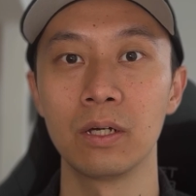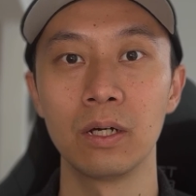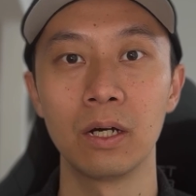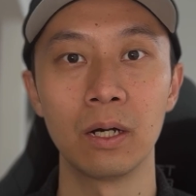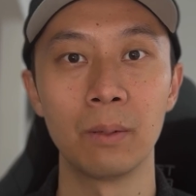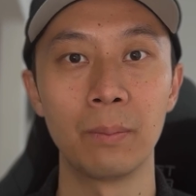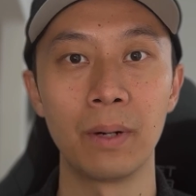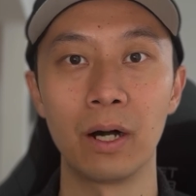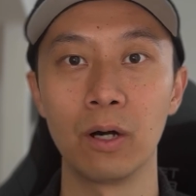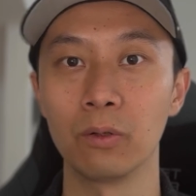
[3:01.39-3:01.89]

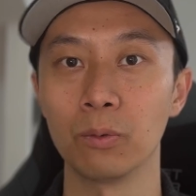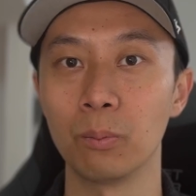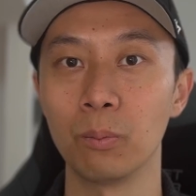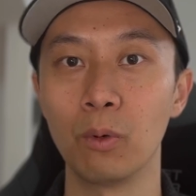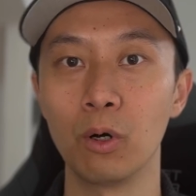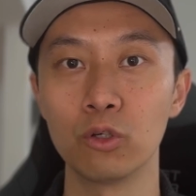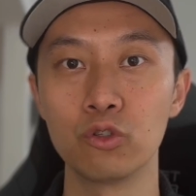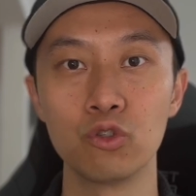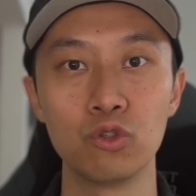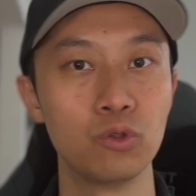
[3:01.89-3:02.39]
among
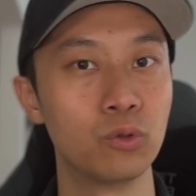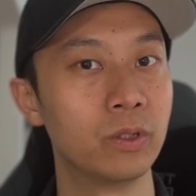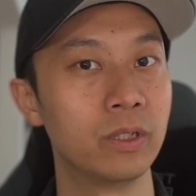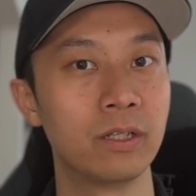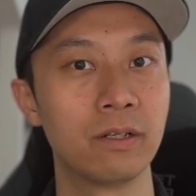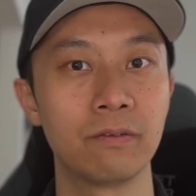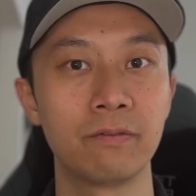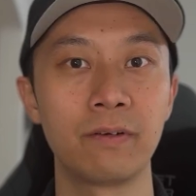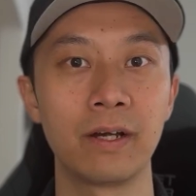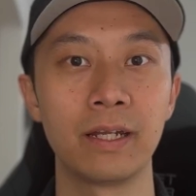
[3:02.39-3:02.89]
more
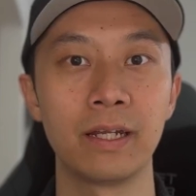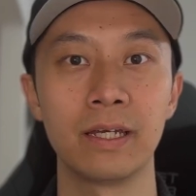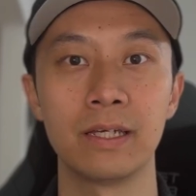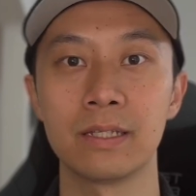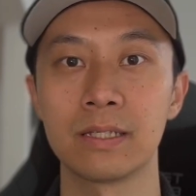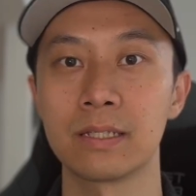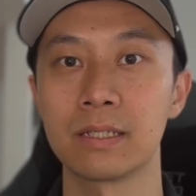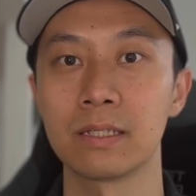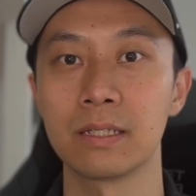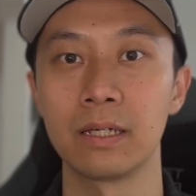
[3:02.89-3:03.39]
junior
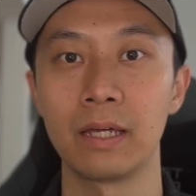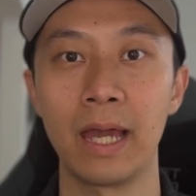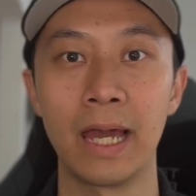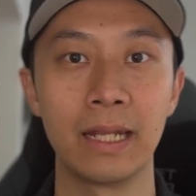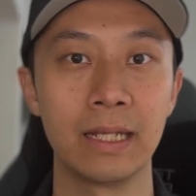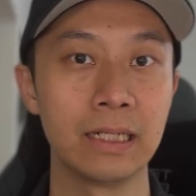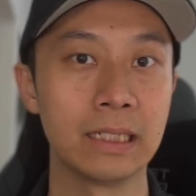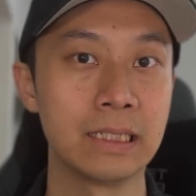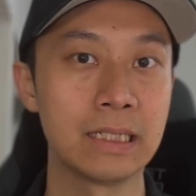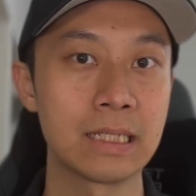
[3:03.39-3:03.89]
finance
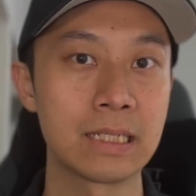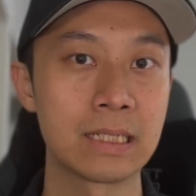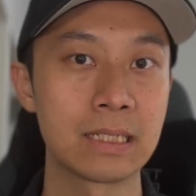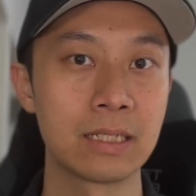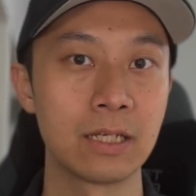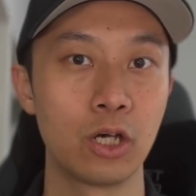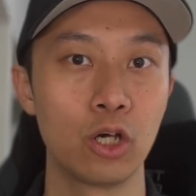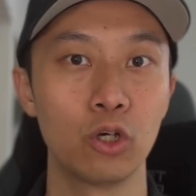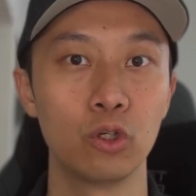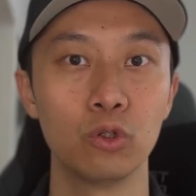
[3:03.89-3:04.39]

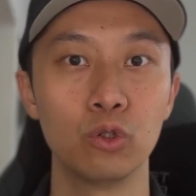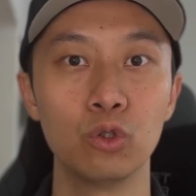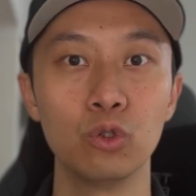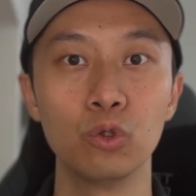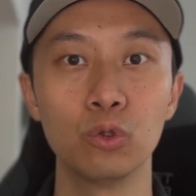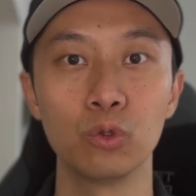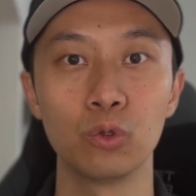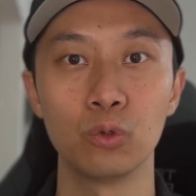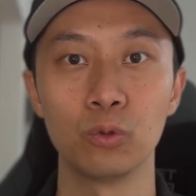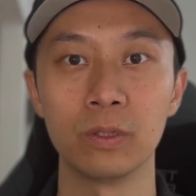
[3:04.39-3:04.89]
analysts
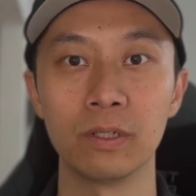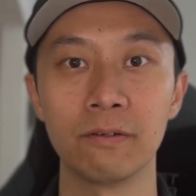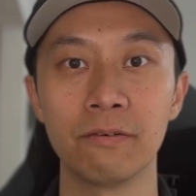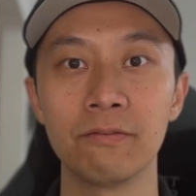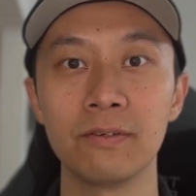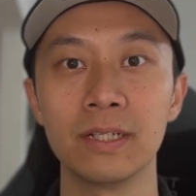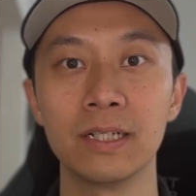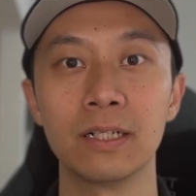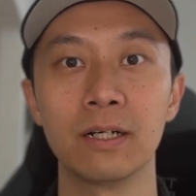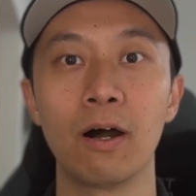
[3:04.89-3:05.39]
due to the
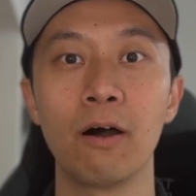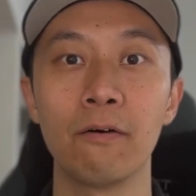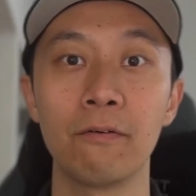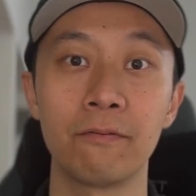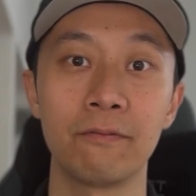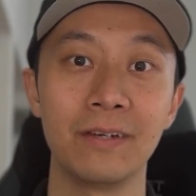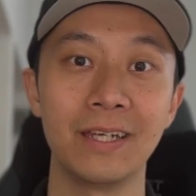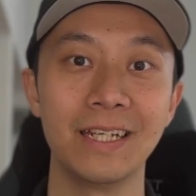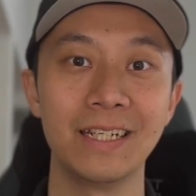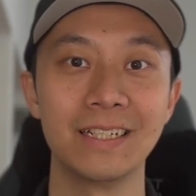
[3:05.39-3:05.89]
fear of
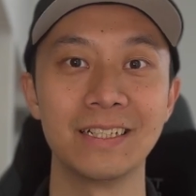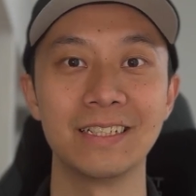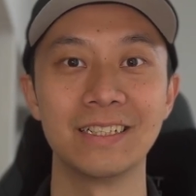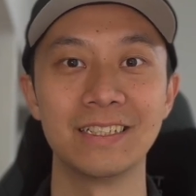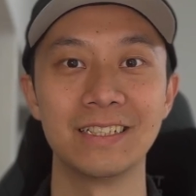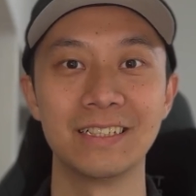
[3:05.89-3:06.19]
failure.